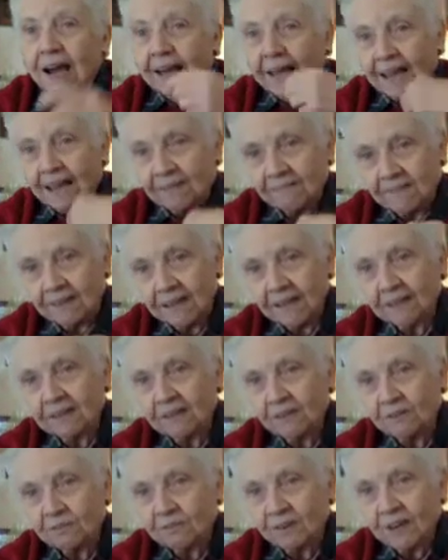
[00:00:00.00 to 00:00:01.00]
have that
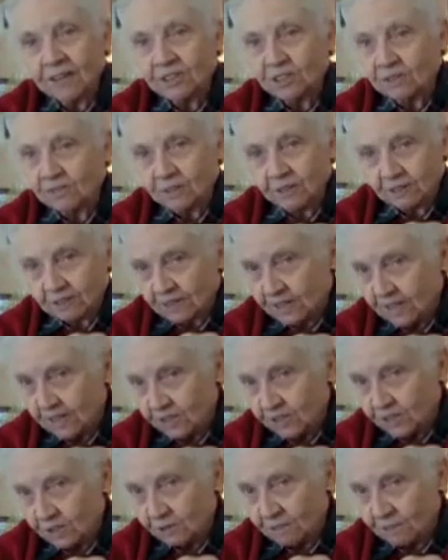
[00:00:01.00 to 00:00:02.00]
little flash of
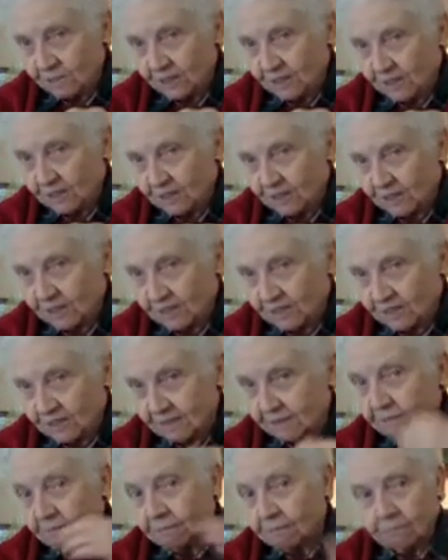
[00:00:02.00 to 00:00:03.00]
irritation because,
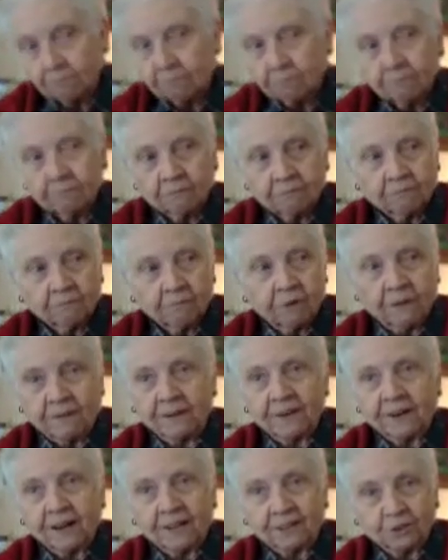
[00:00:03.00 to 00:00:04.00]
well,
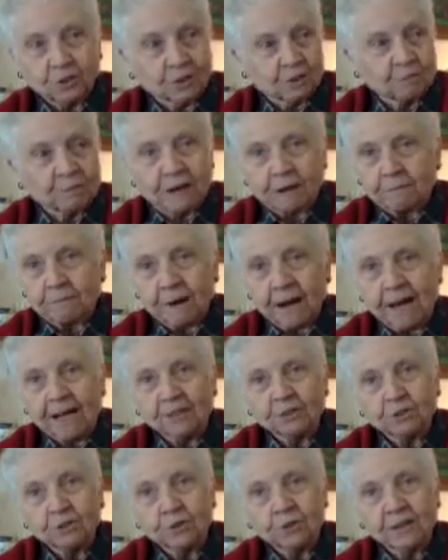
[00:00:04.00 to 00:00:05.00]
they're not talking about my
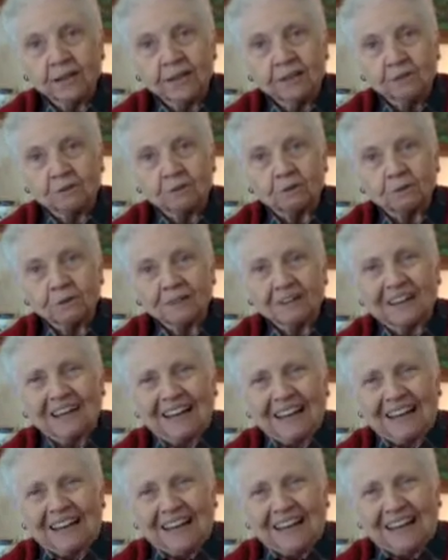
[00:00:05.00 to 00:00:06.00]
tornado.
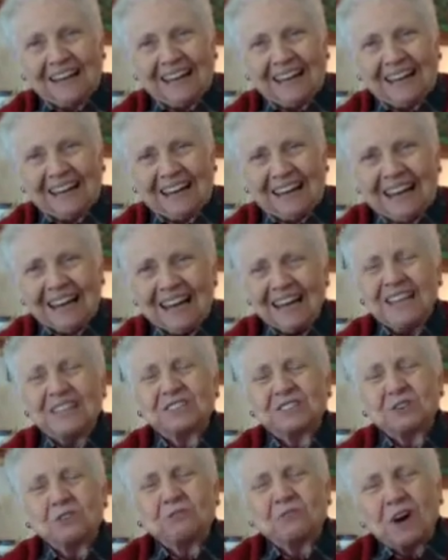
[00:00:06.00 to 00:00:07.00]
It's
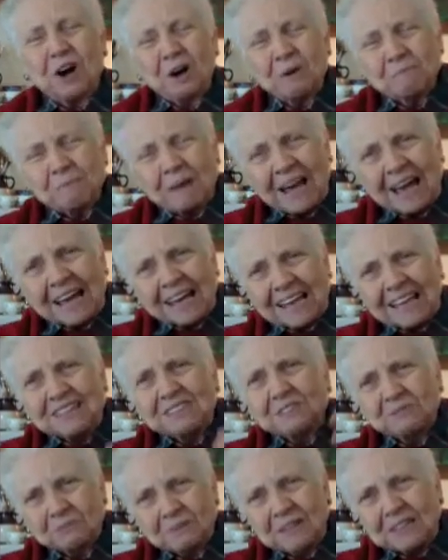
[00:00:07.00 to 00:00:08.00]
so far back,
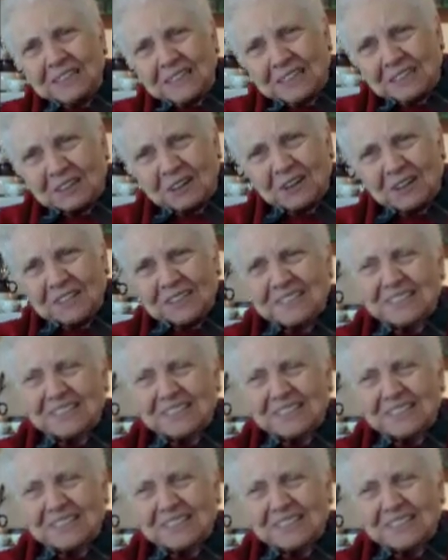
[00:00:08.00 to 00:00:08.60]
it's really lost.